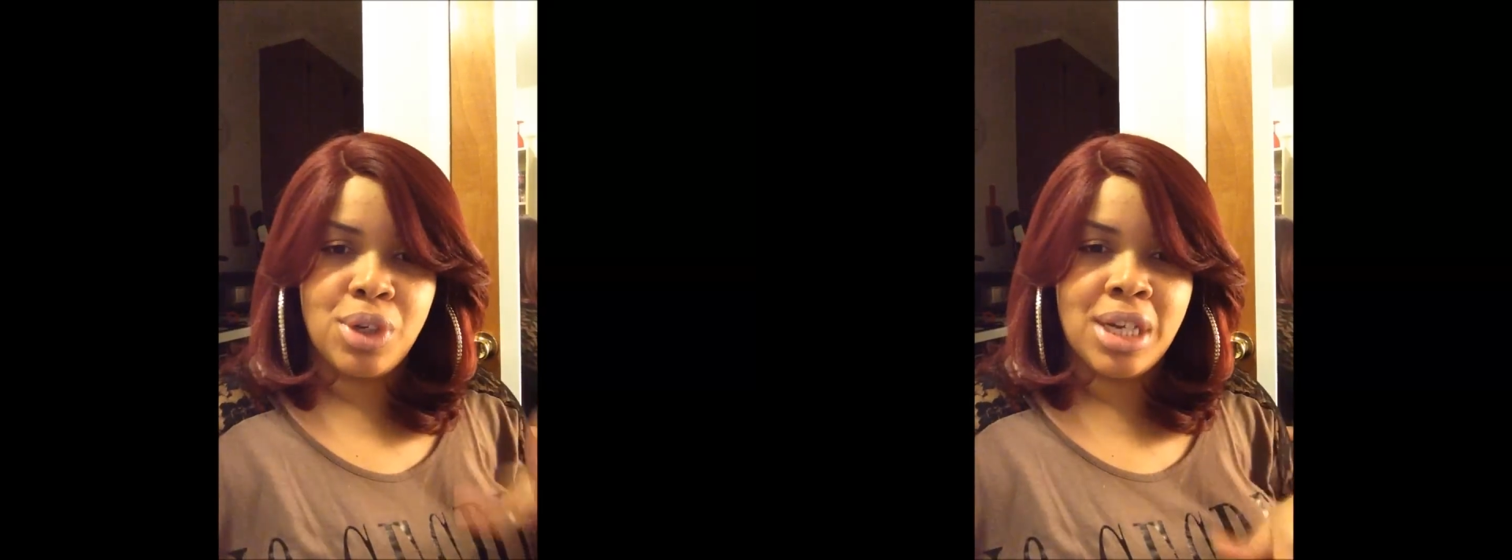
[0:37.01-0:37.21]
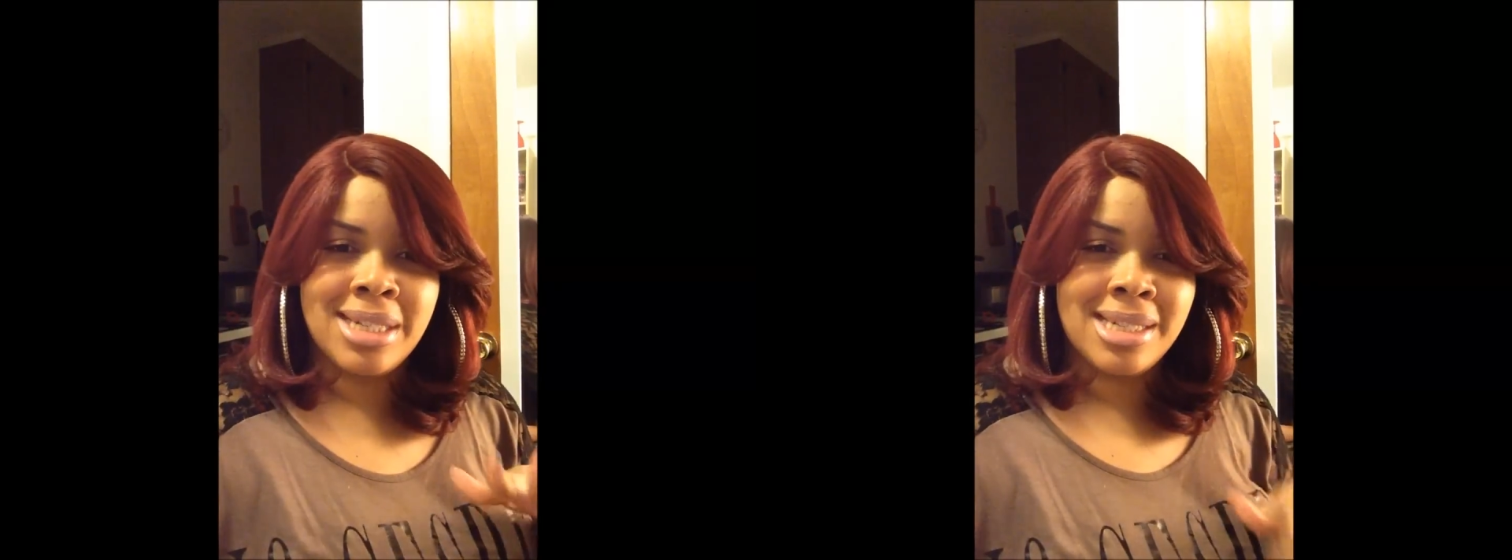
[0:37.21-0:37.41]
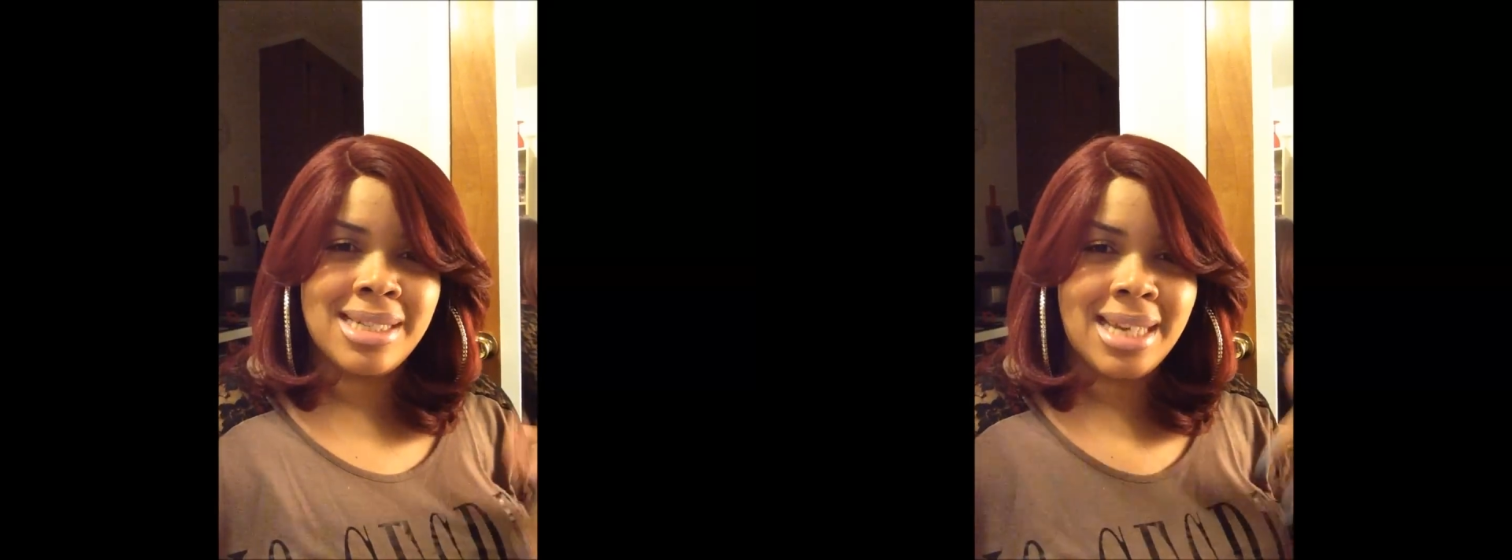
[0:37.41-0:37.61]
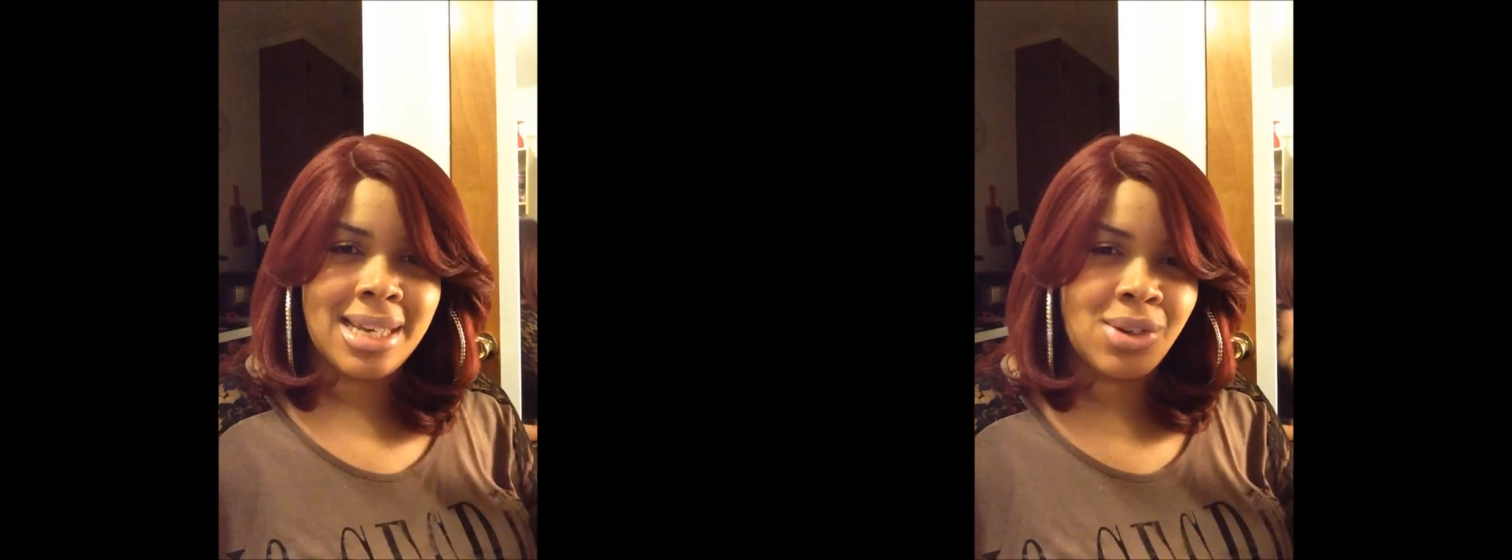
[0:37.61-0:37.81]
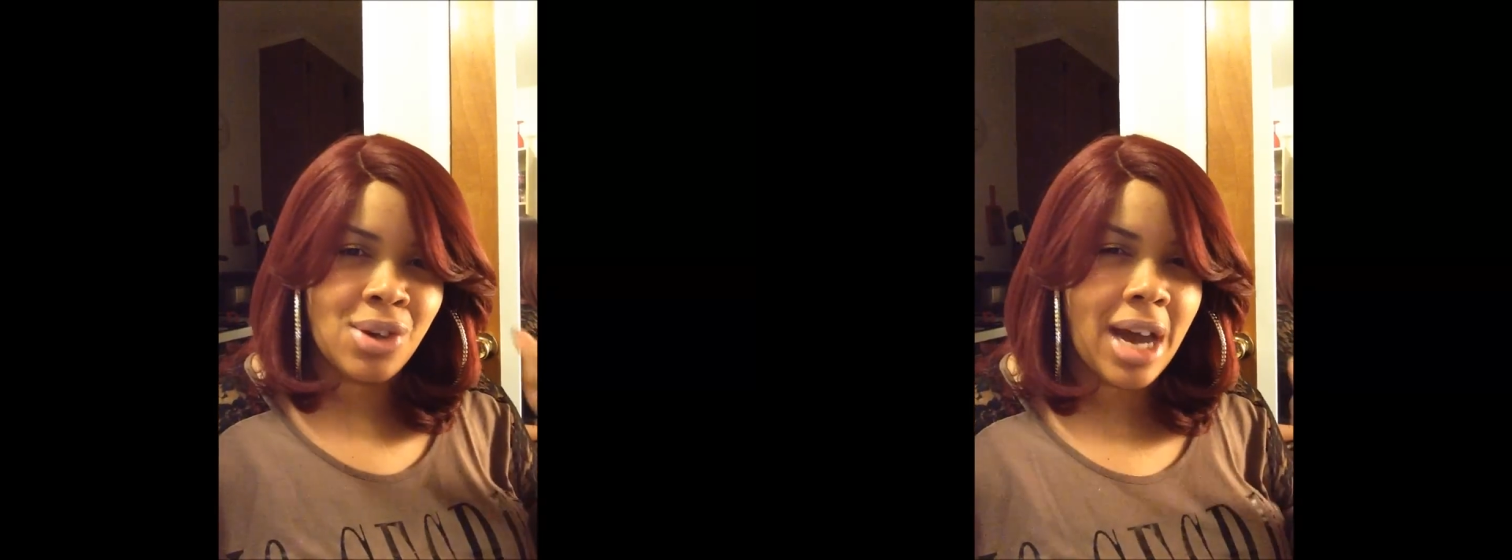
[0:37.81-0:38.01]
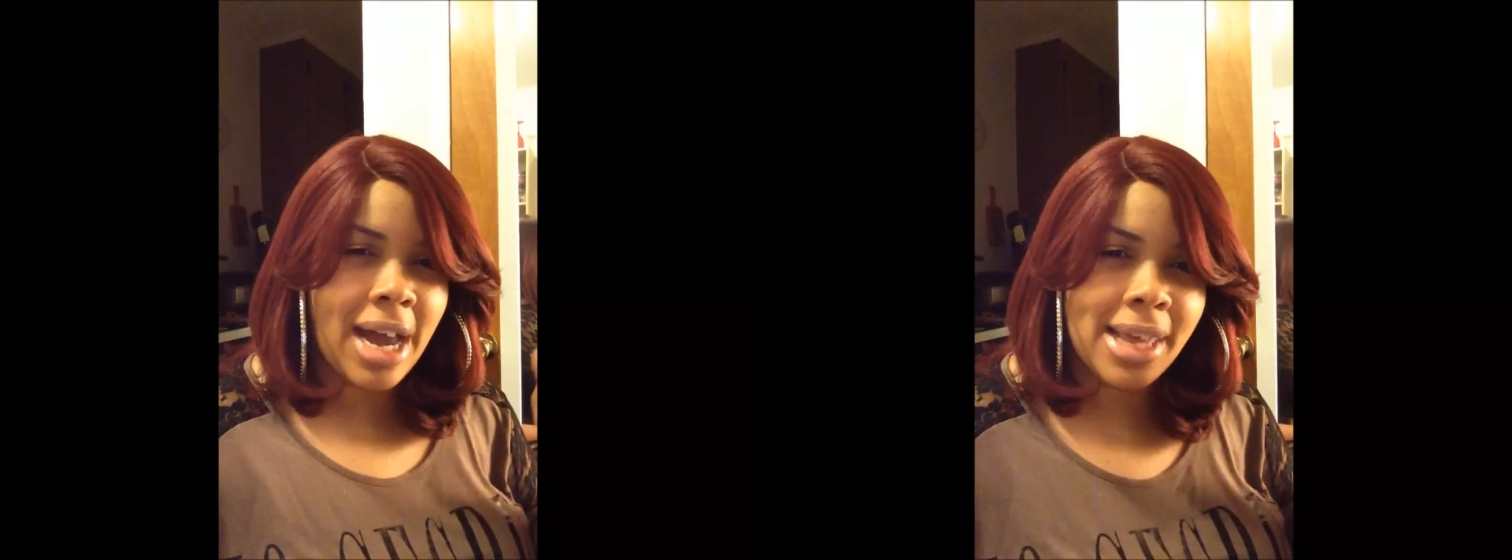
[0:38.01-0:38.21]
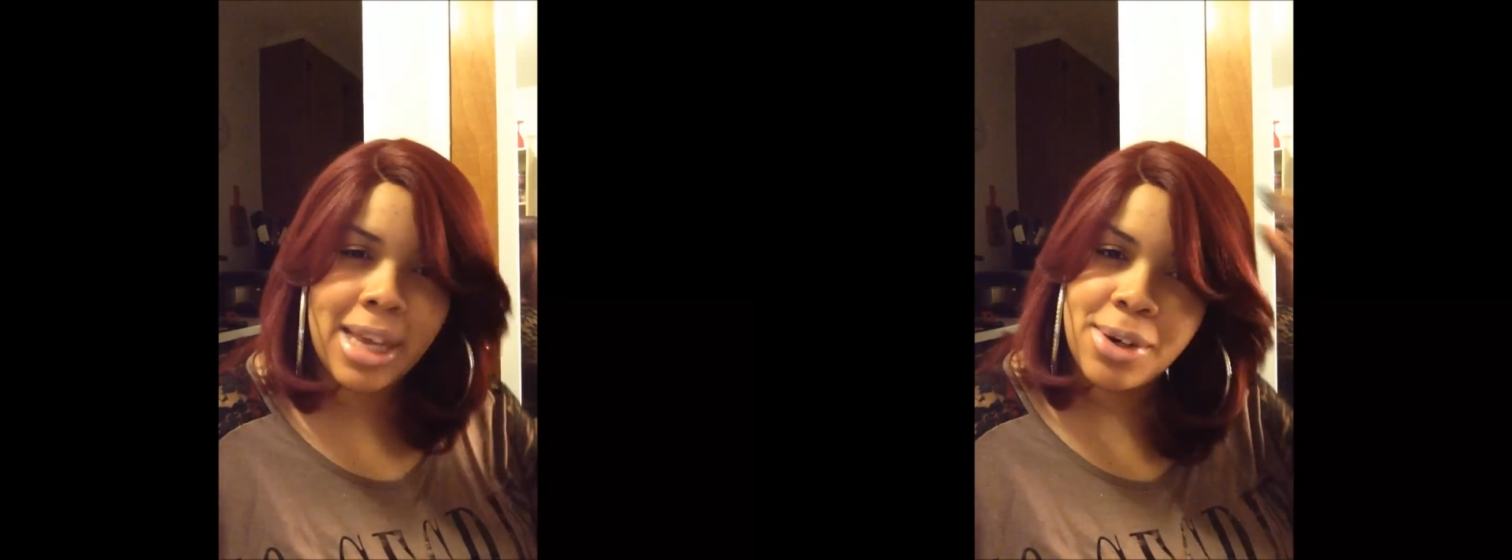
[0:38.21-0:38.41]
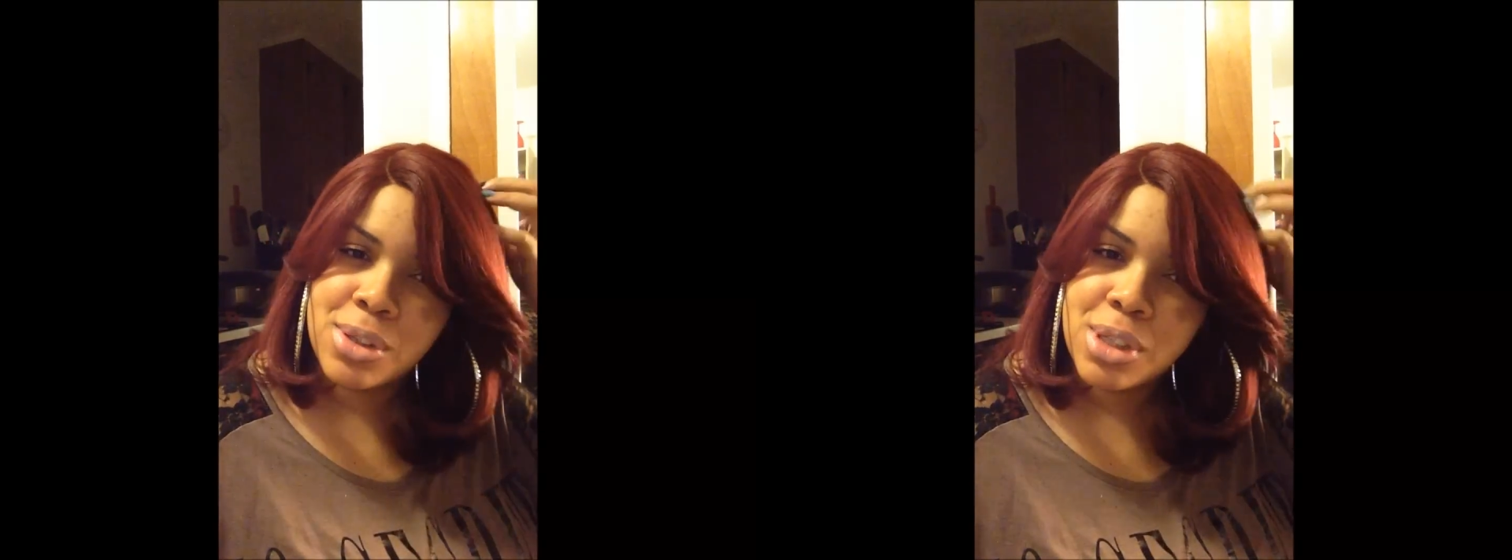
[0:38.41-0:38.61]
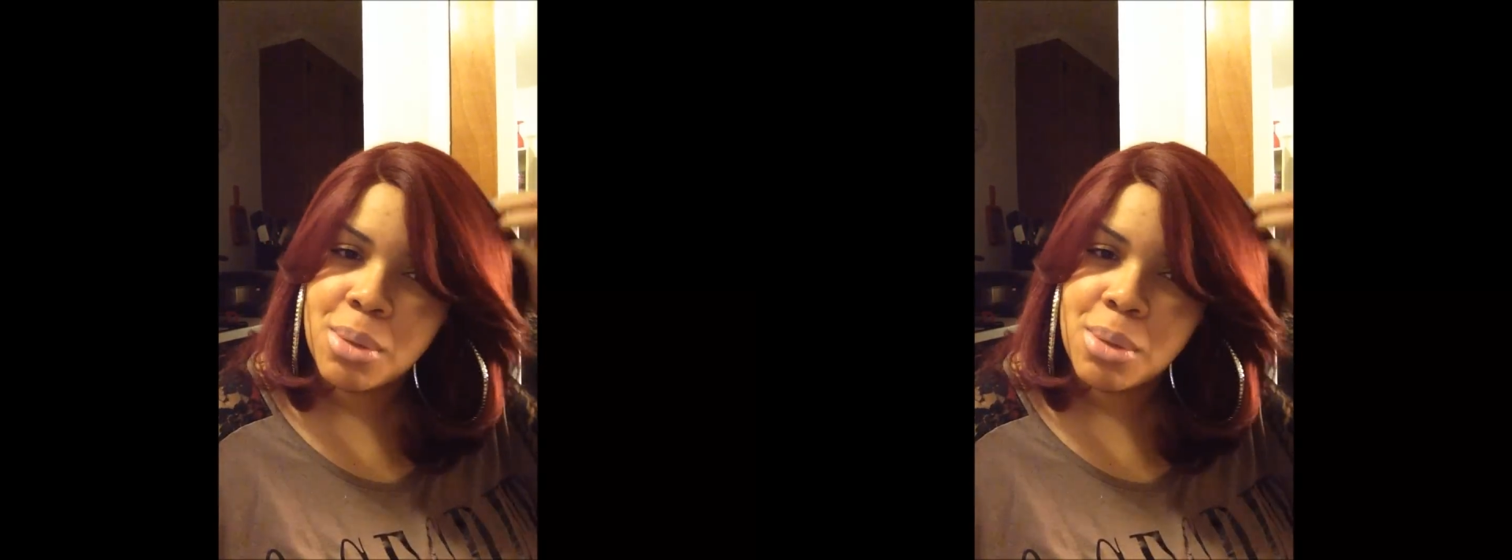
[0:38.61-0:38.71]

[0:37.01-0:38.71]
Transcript: you can easily take you know eyeliner to